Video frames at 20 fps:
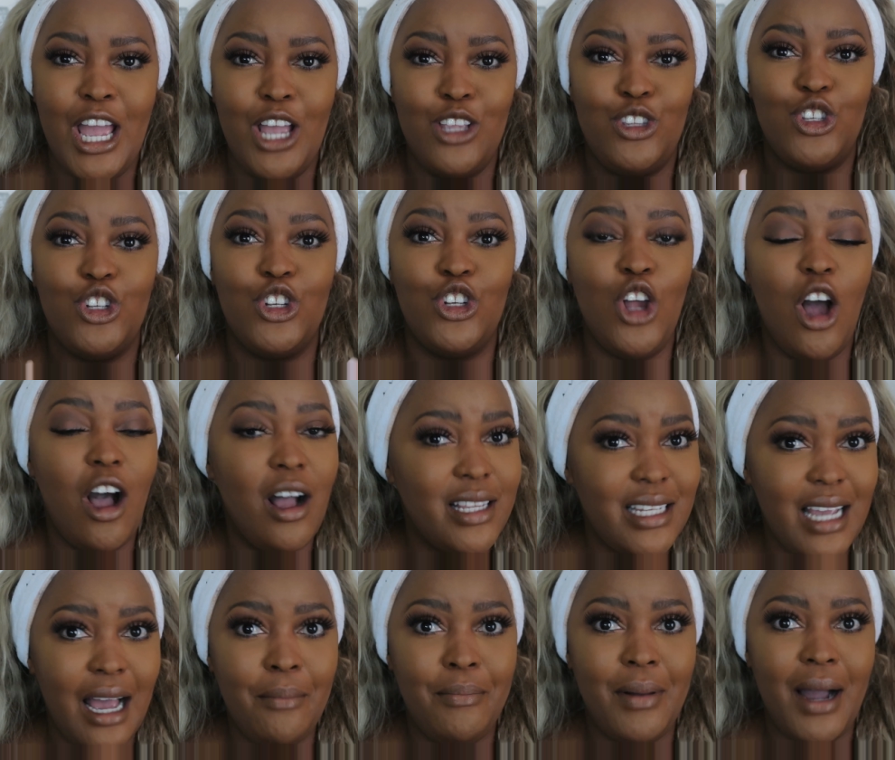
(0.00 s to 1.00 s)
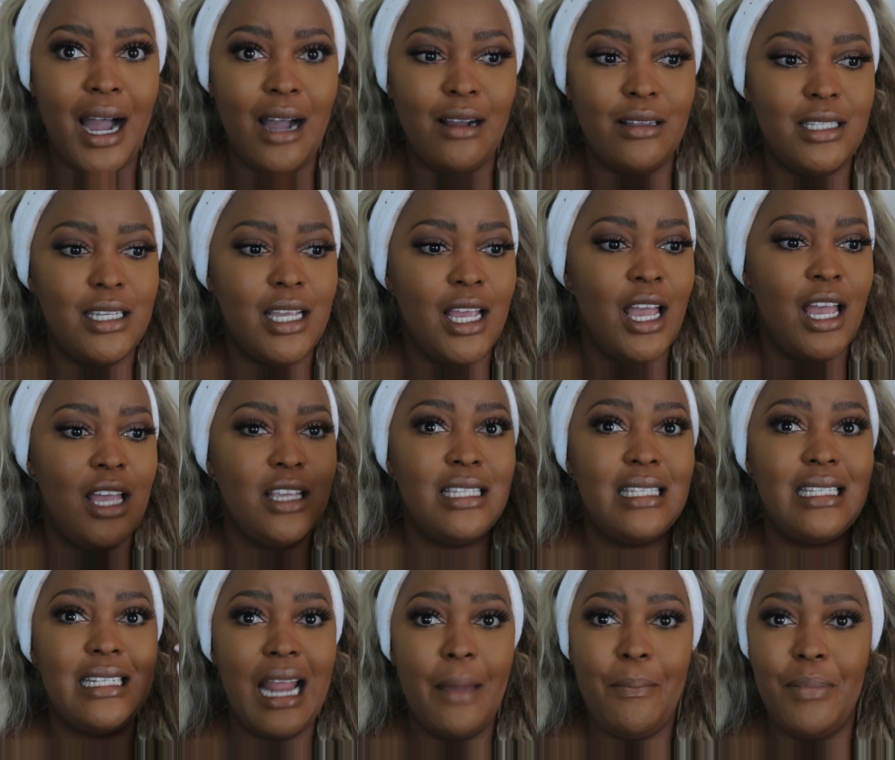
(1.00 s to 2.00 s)
It's not about
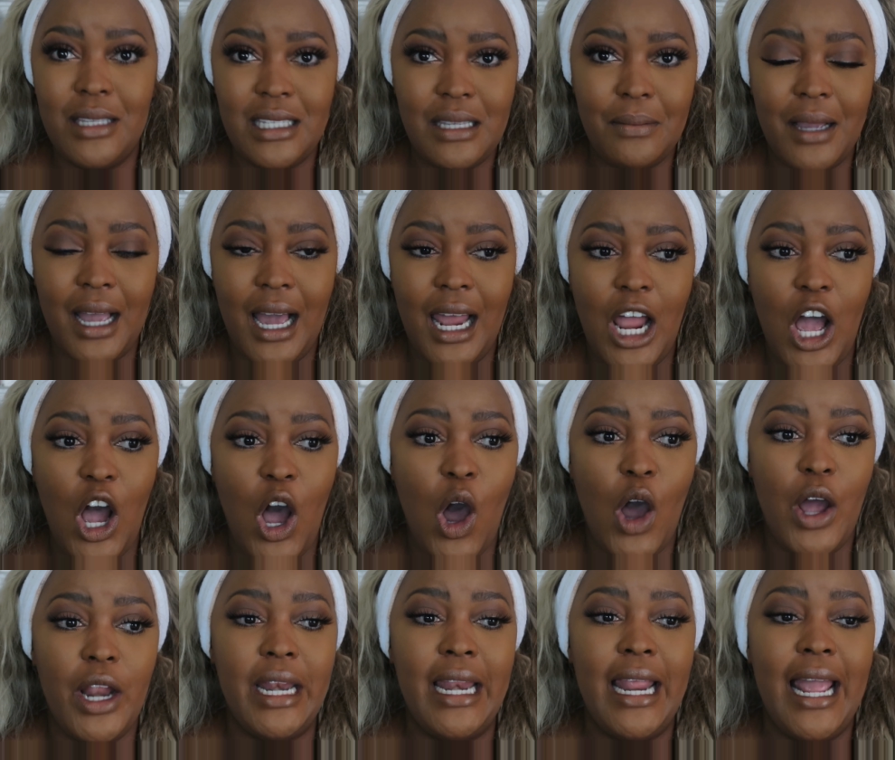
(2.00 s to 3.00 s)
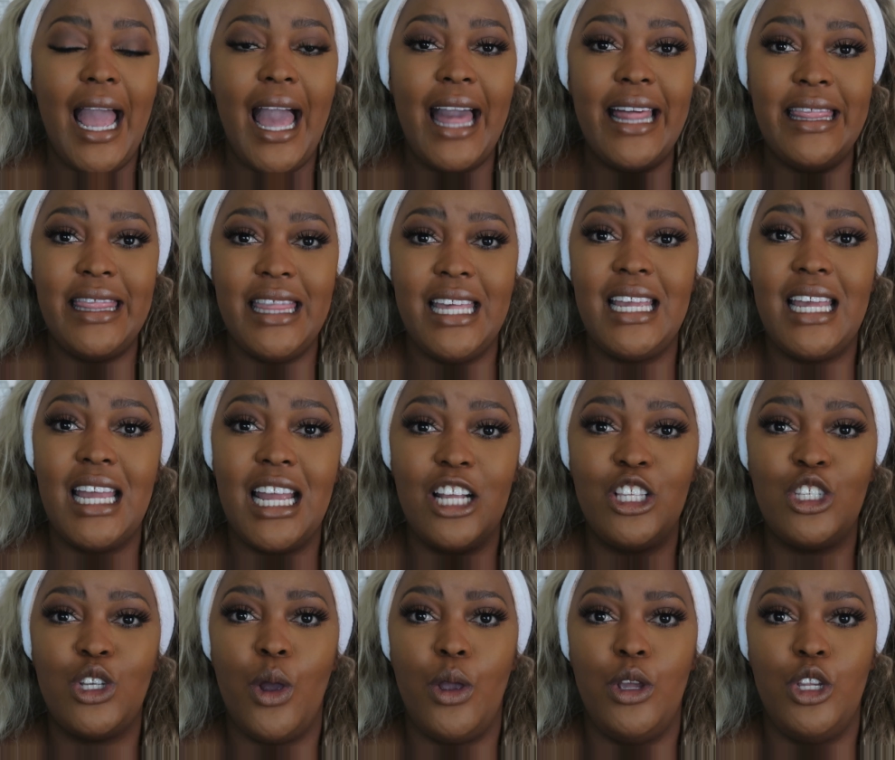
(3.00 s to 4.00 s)
slapping some color on and thinking
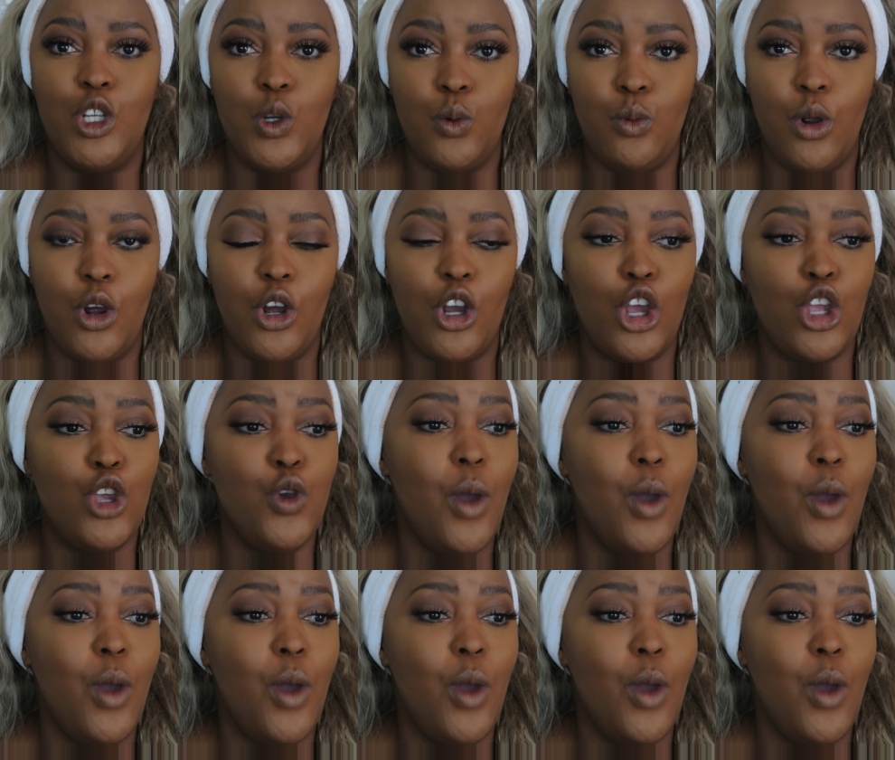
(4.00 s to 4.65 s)
it's going to work.